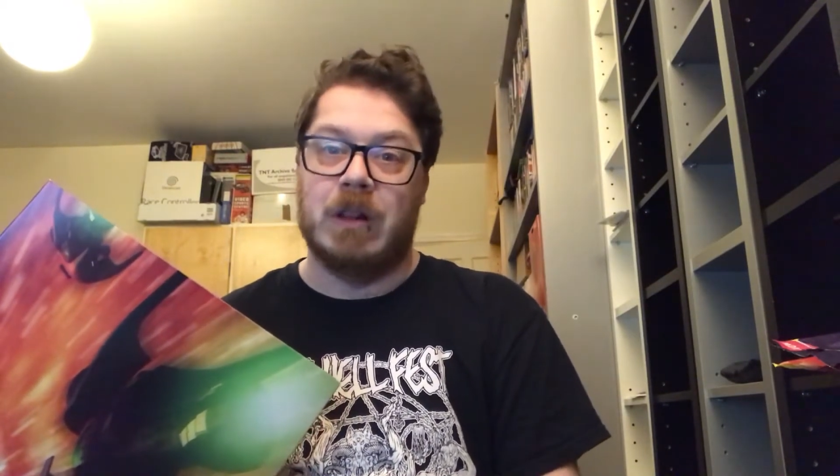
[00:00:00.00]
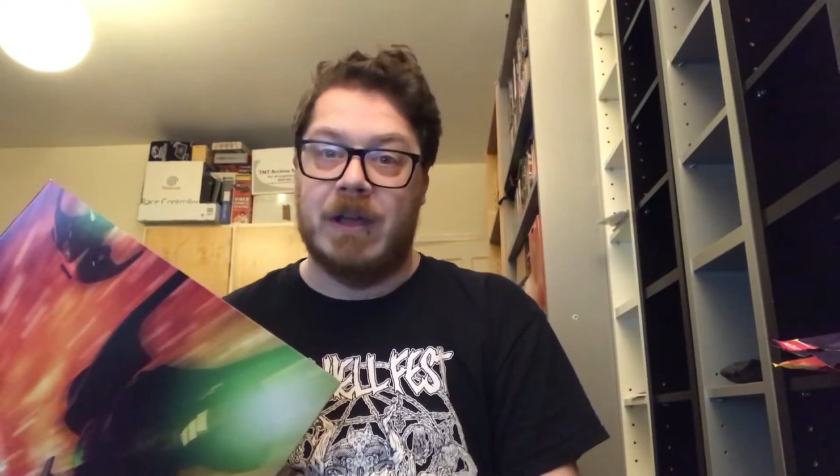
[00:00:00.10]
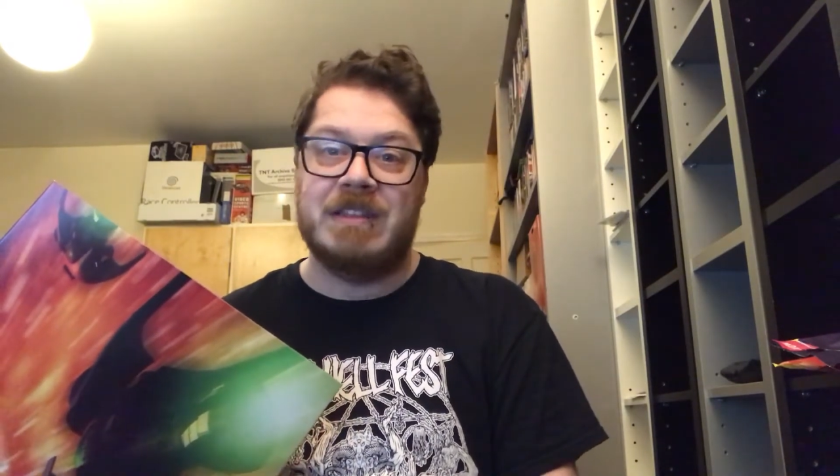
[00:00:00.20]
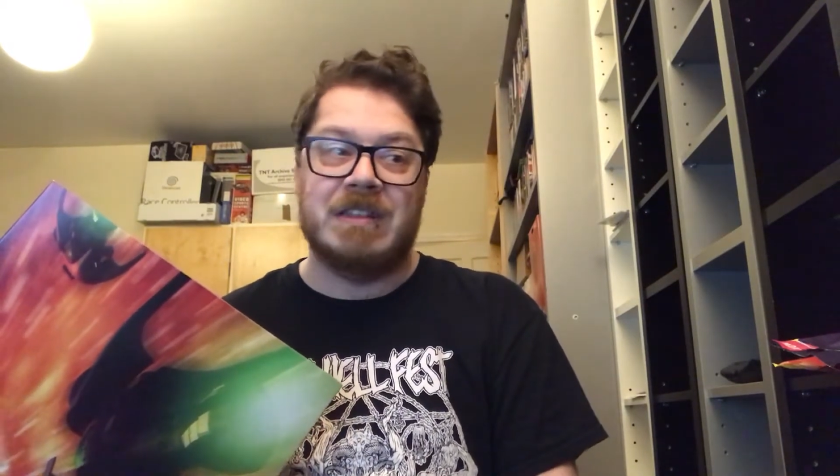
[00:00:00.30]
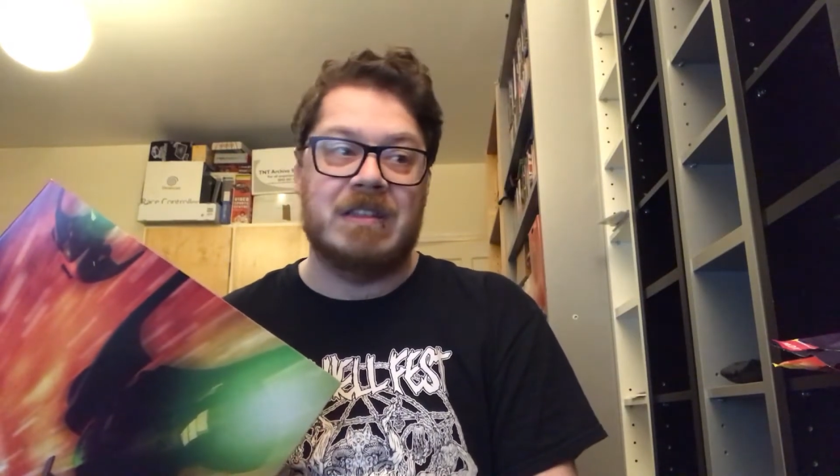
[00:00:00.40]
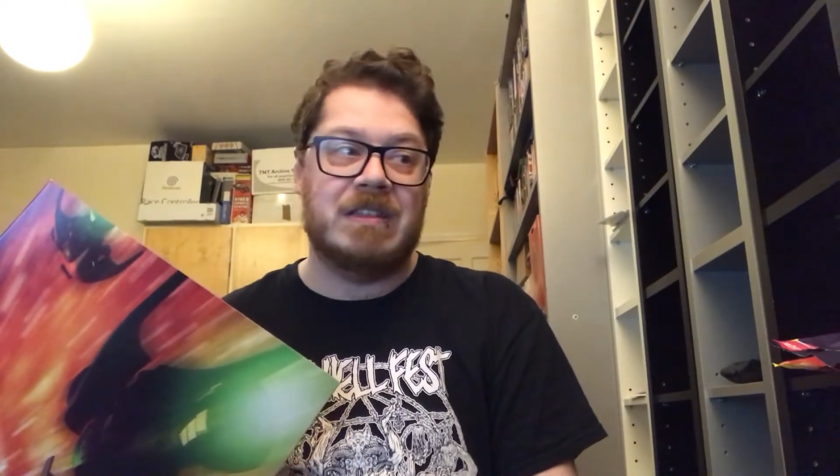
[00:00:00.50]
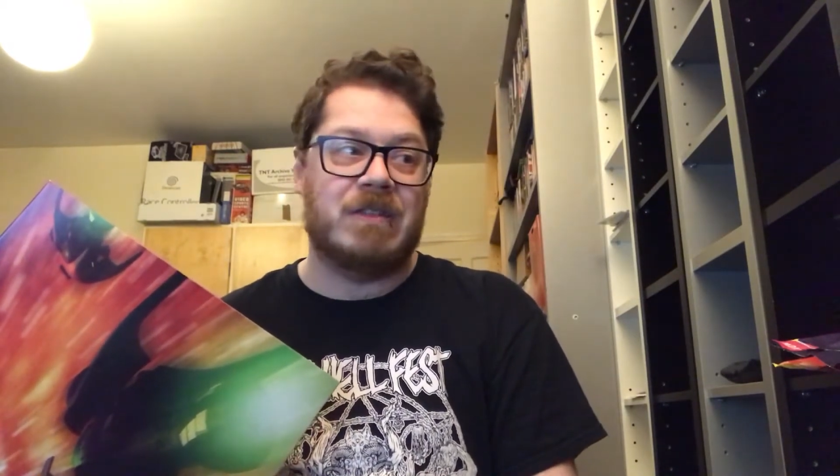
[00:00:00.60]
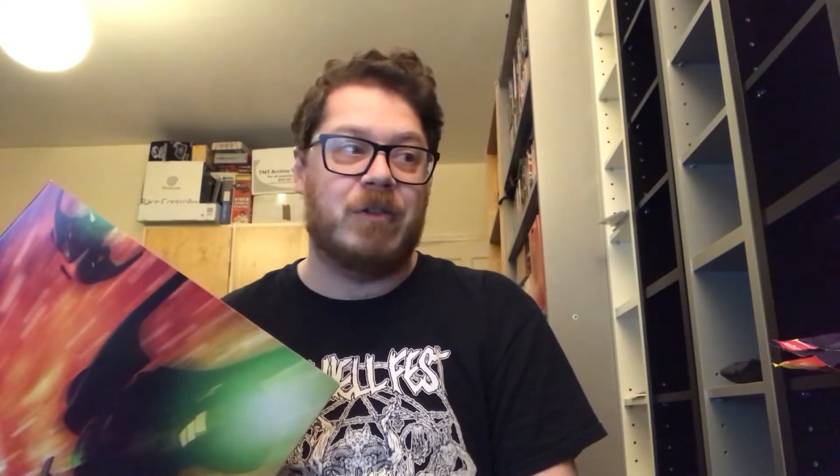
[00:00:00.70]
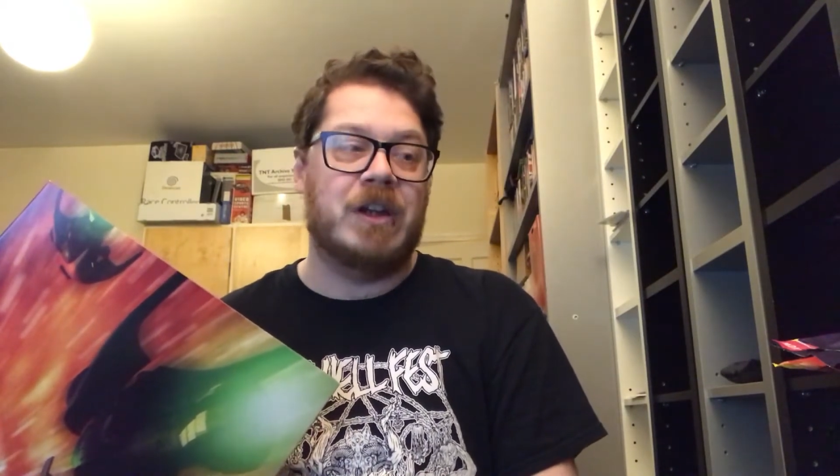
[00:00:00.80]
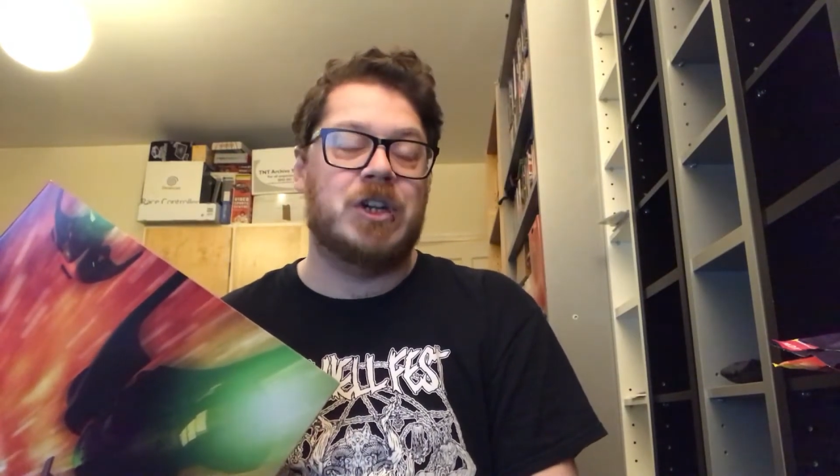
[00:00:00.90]

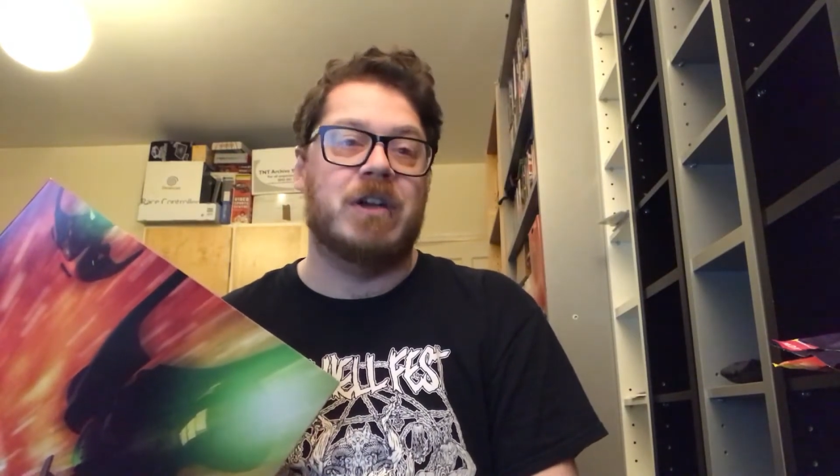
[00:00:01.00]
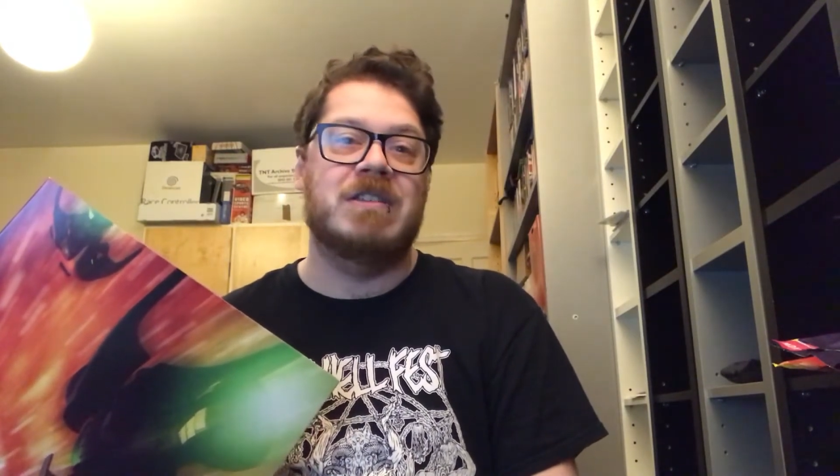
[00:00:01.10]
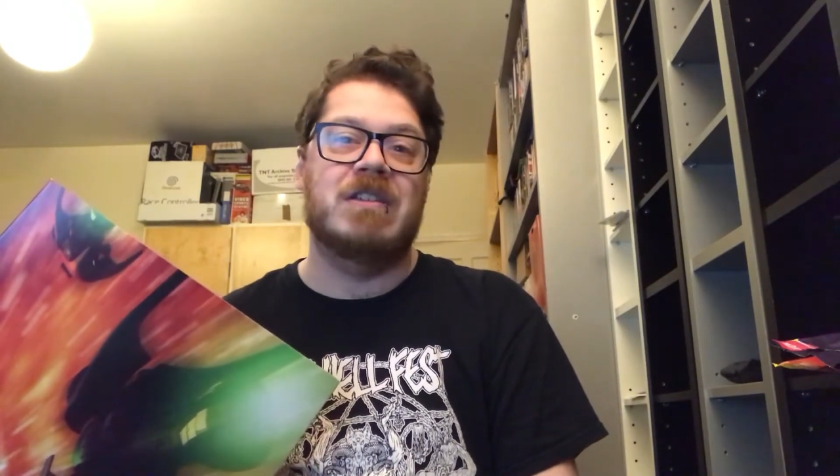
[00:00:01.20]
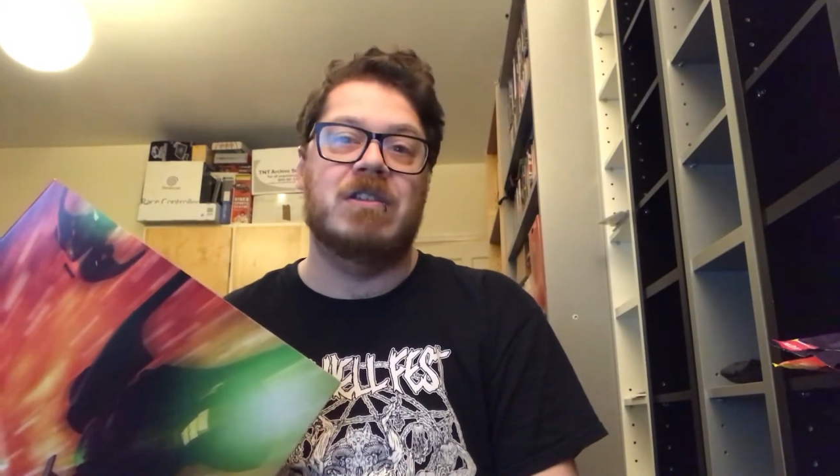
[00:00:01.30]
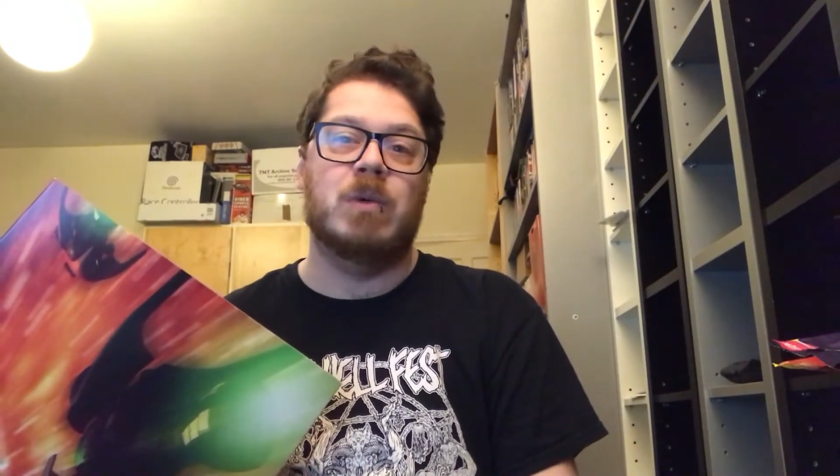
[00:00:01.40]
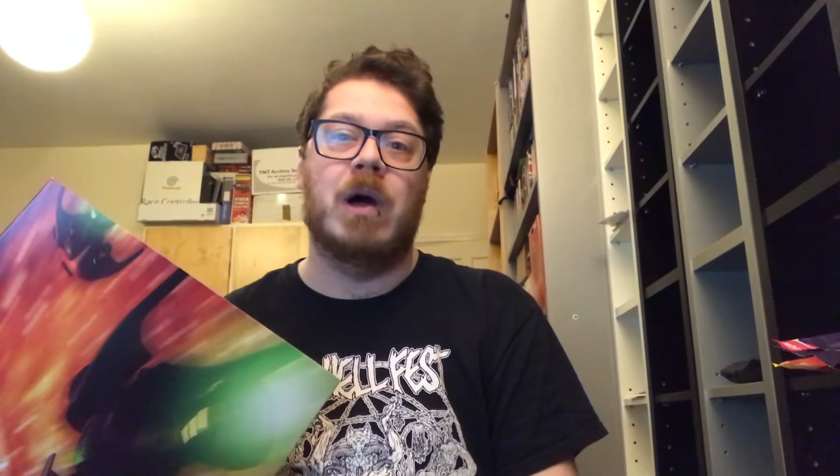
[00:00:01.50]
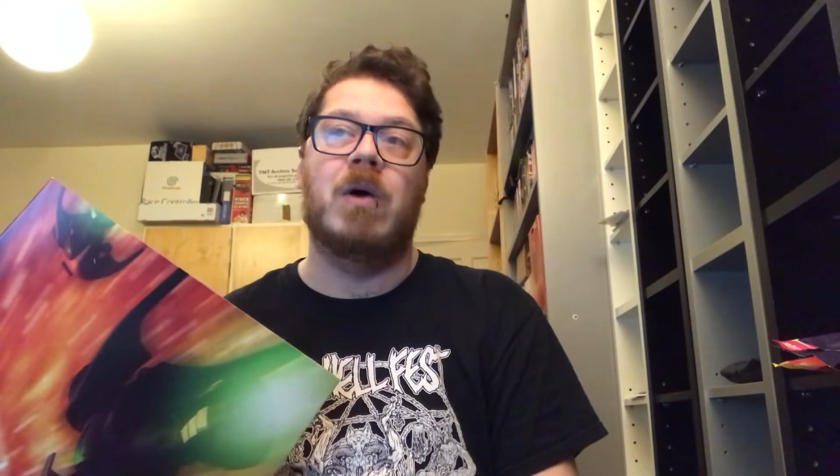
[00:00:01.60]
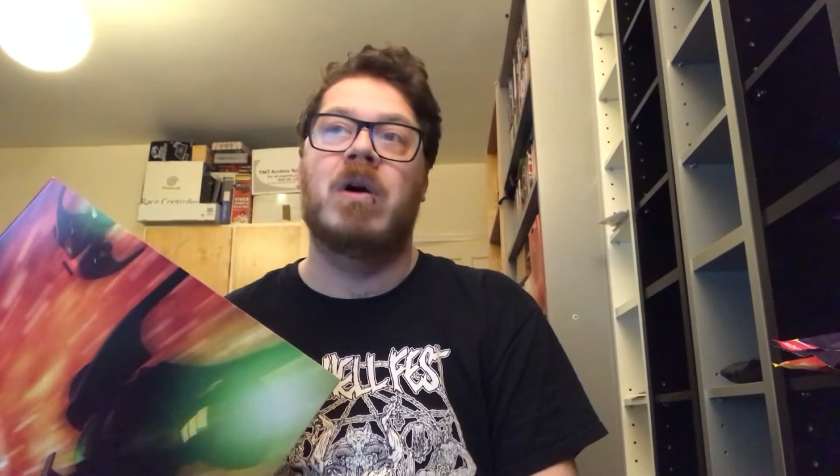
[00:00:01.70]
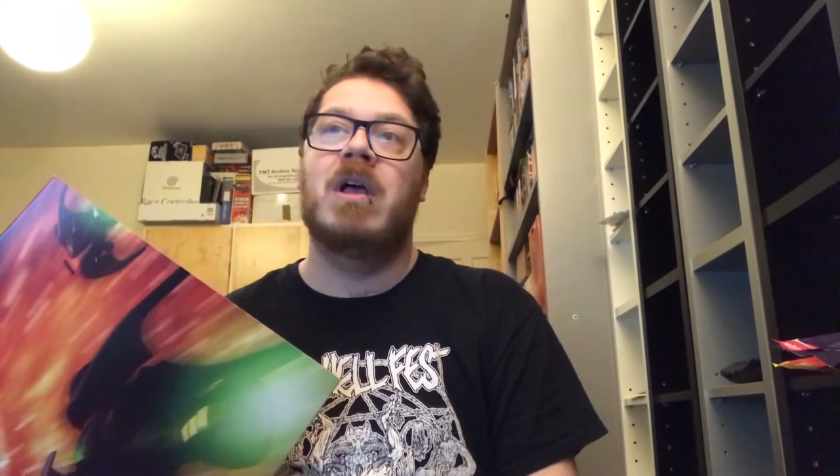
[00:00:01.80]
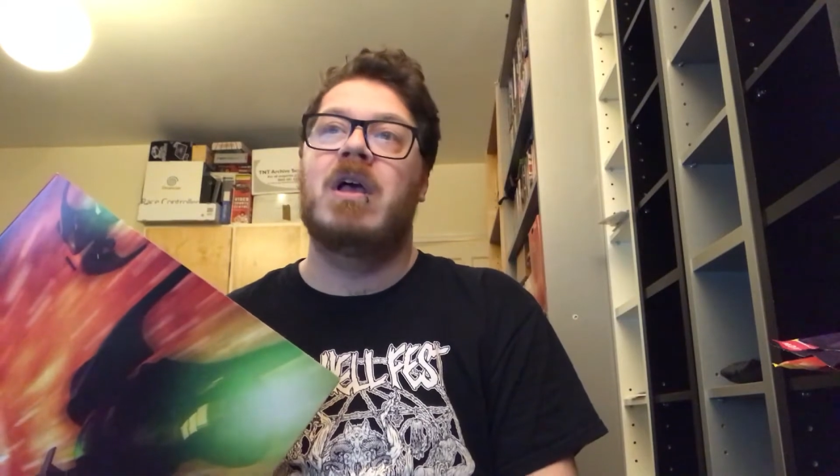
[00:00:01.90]
licensed franchises as well.